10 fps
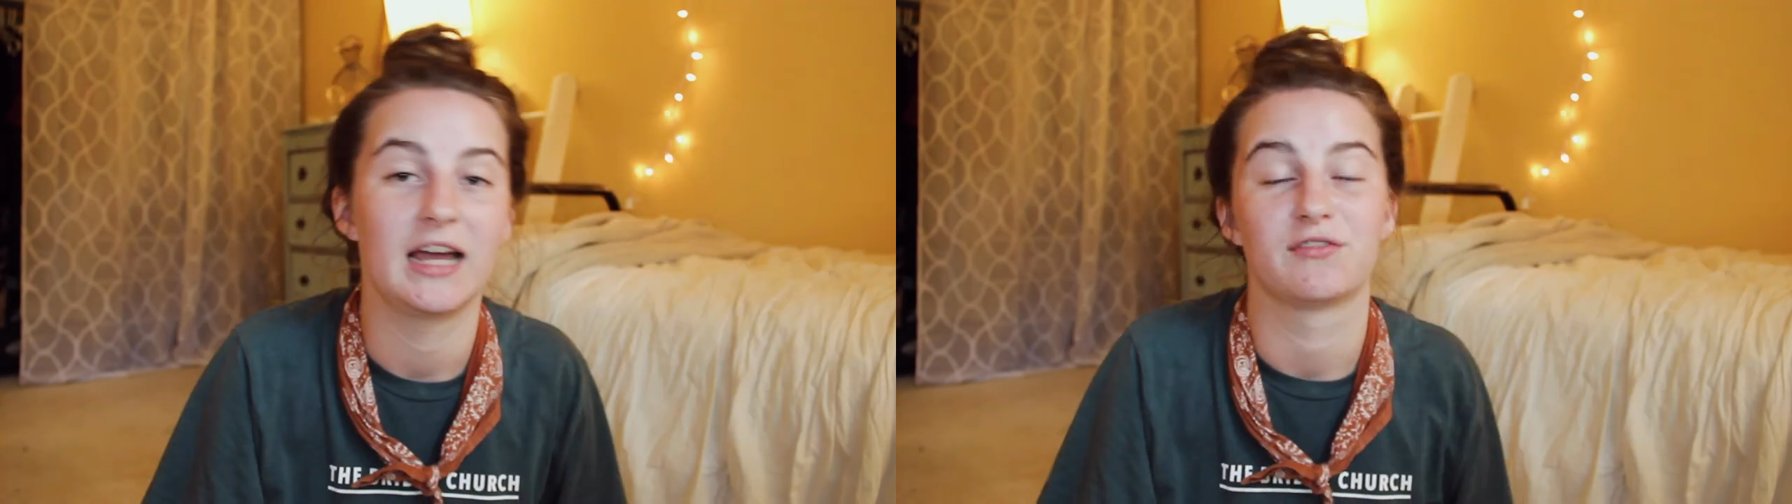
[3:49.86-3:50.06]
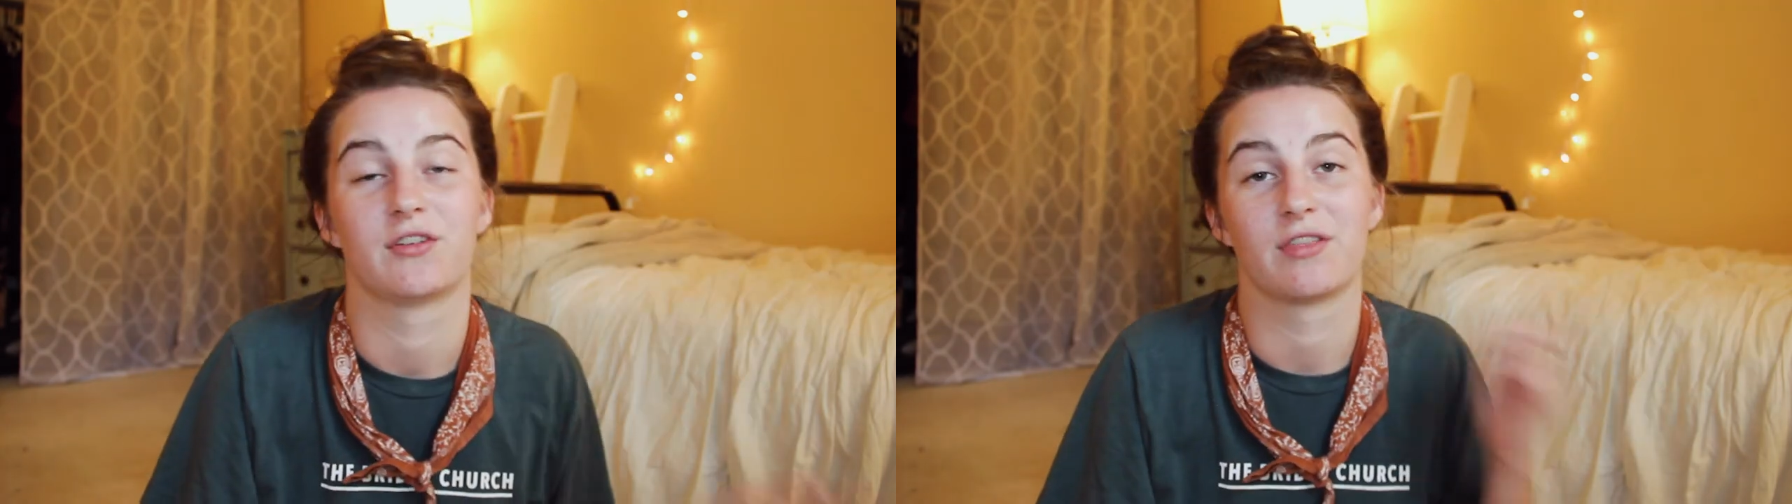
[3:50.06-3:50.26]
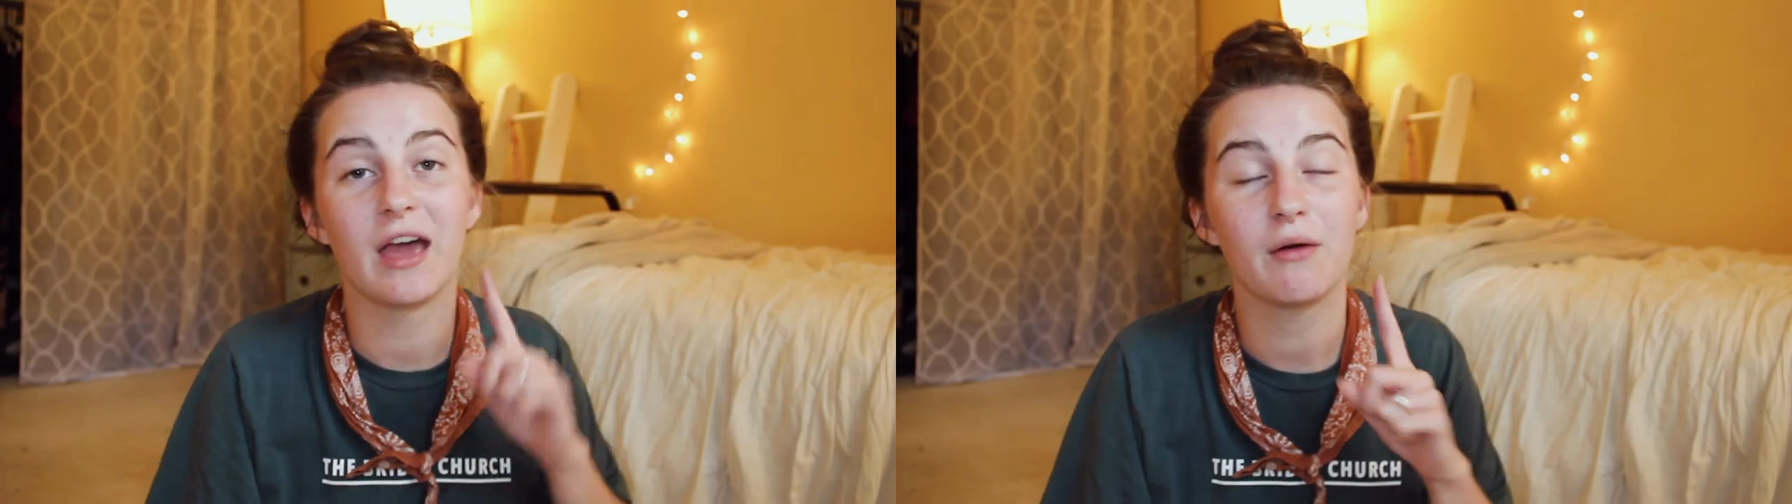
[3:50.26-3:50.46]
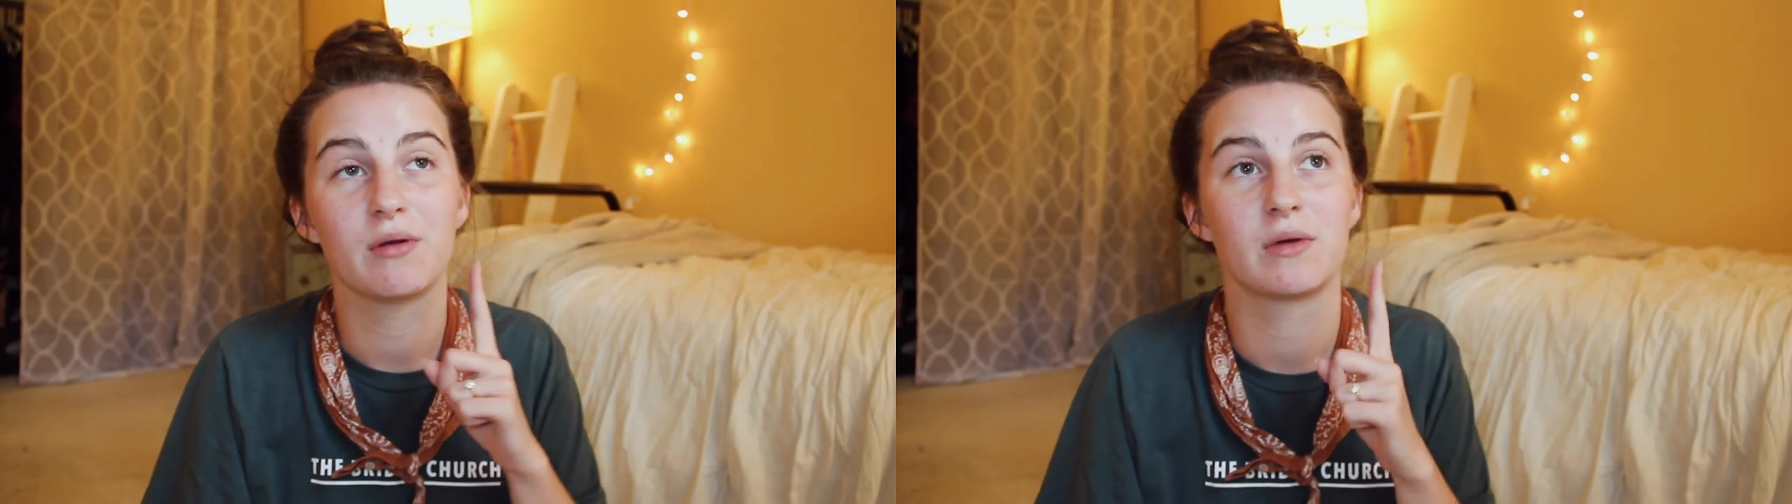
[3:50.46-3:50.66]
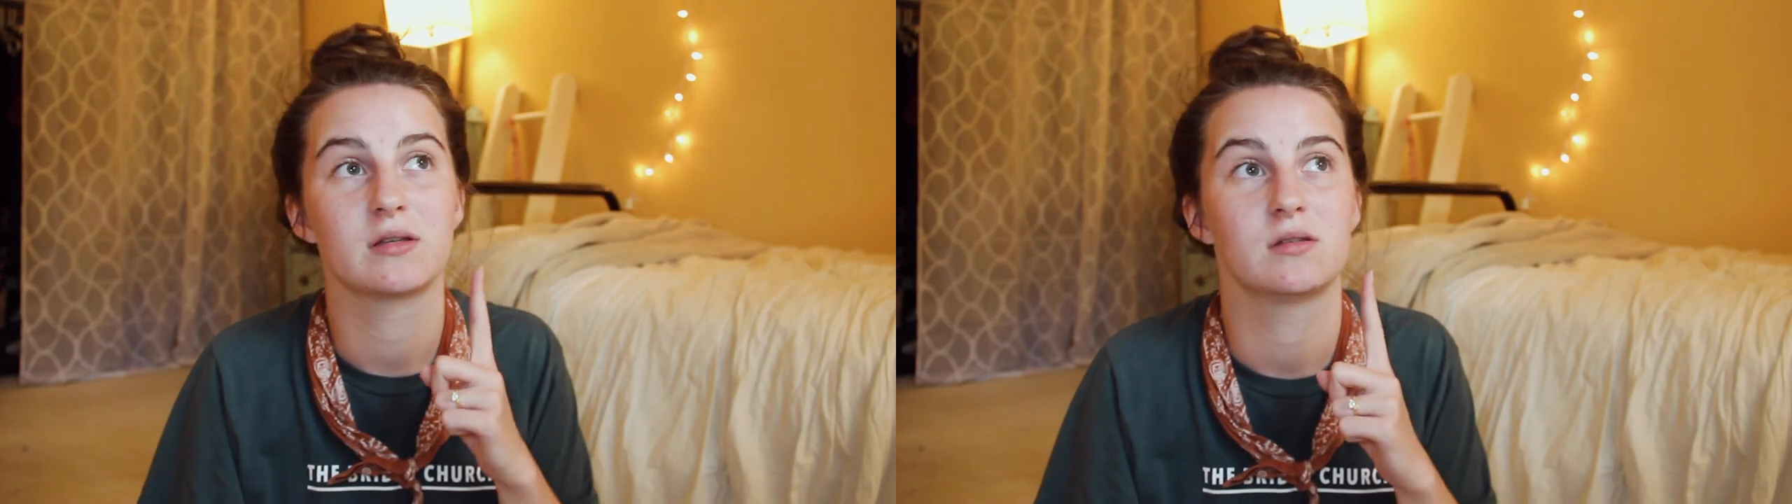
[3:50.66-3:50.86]
After that, we
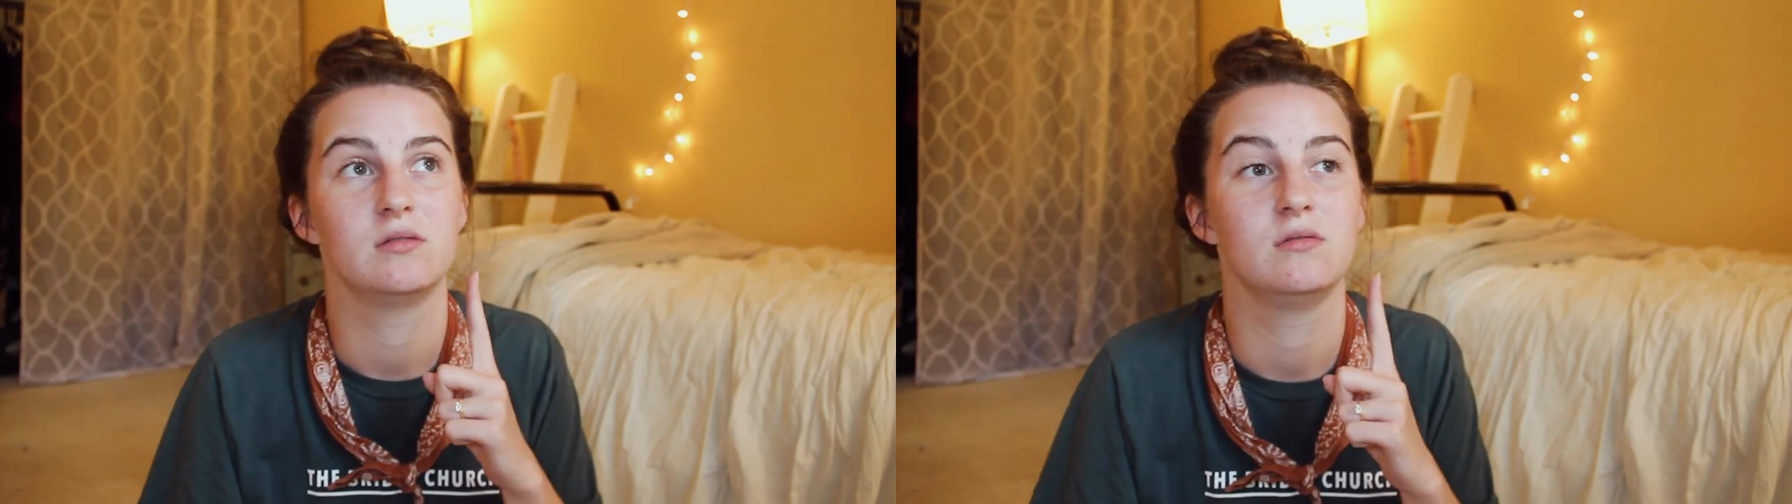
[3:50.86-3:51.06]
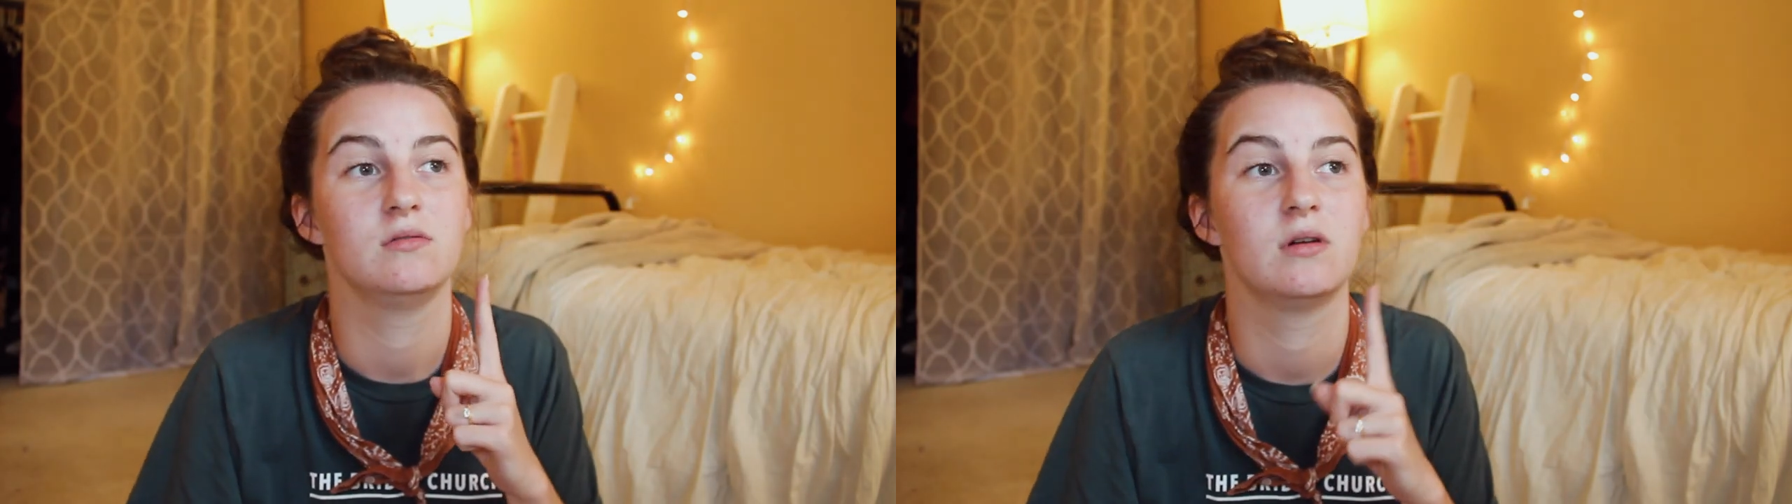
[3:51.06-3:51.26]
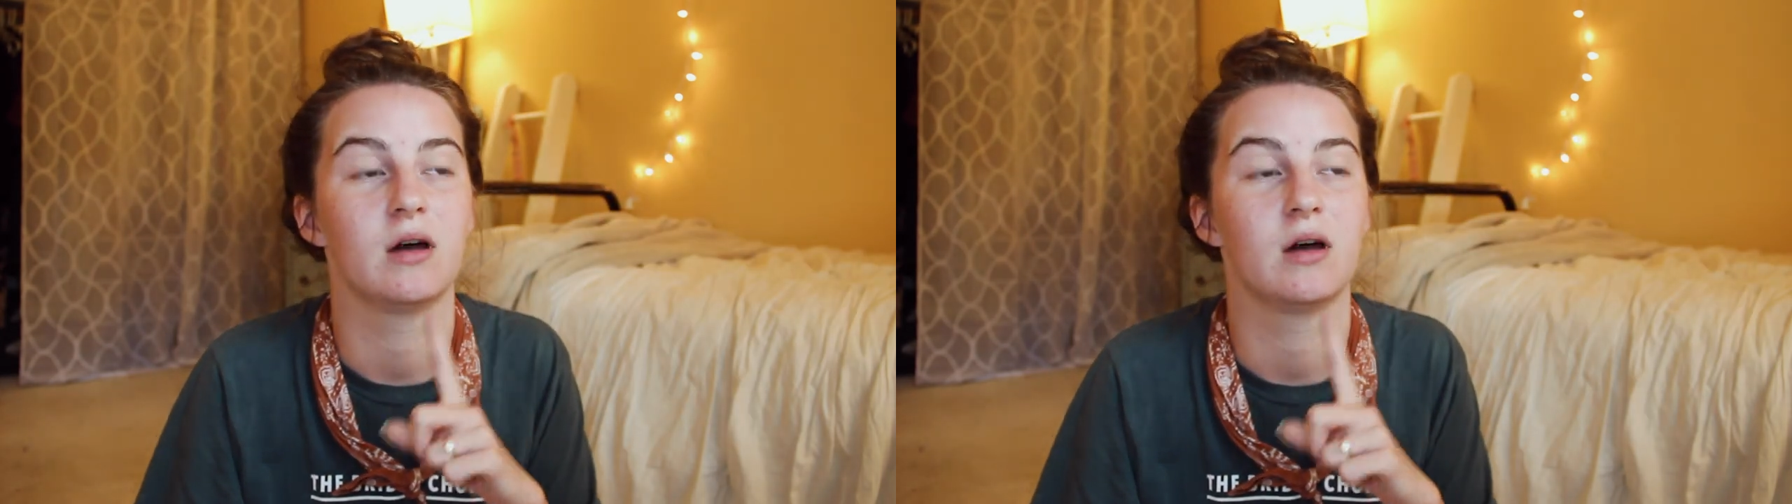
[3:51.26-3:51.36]
went to